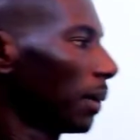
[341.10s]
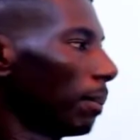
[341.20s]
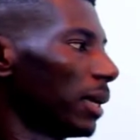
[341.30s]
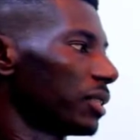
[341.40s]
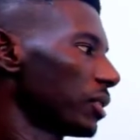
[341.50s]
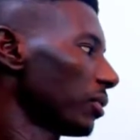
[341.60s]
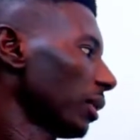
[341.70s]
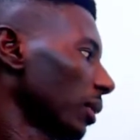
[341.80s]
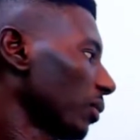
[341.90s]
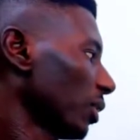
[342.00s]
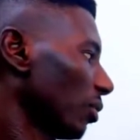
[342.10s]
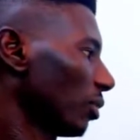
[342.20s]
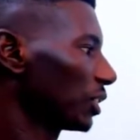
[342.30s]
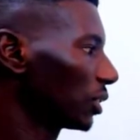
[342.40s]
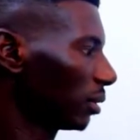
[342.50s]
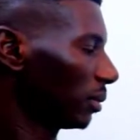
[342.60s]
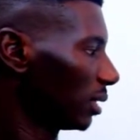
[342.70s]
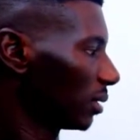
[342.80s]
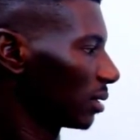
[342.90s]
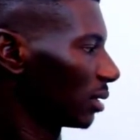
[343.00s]
material. Ratio
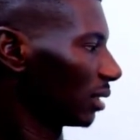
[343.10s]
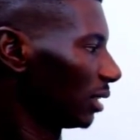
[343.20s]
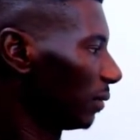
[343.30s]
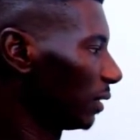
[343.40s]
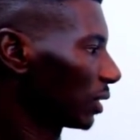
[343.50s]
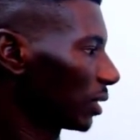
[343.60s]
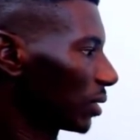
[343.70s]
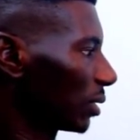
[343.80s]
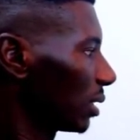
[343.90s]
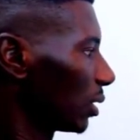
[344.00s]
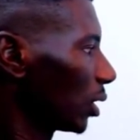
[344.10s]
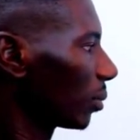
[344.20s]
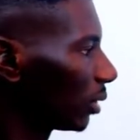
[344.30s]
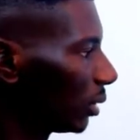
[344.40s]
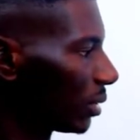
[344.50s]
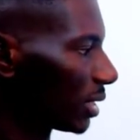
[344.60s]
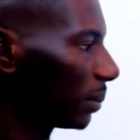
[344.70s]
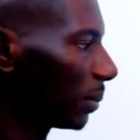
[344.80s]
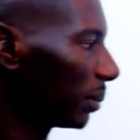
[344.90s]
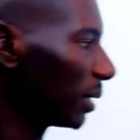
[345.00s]
means division. So young modulus
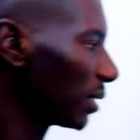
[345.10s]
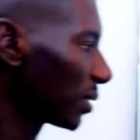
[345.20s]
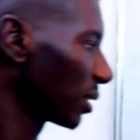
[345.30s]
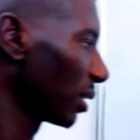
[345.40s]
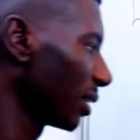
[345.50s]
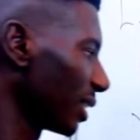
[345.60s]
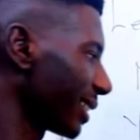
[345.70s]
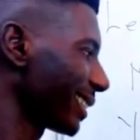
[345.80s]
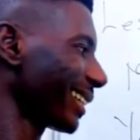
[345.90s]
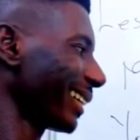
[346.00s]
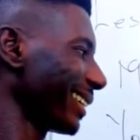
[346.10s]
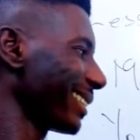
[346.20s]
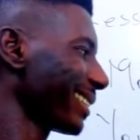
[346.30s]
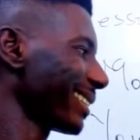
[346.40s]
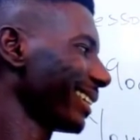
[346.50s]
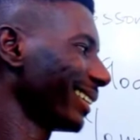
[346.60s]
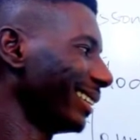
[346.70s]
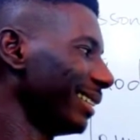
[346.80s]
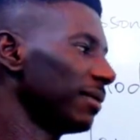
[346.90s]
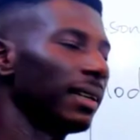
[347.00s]
simply means stress
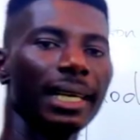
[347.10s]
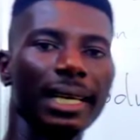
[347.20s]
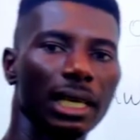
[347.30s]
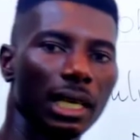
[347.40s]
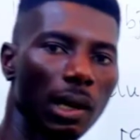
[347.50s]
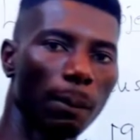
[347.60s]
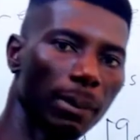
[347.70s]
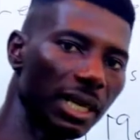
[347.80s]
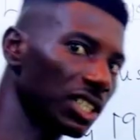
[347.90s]
divided by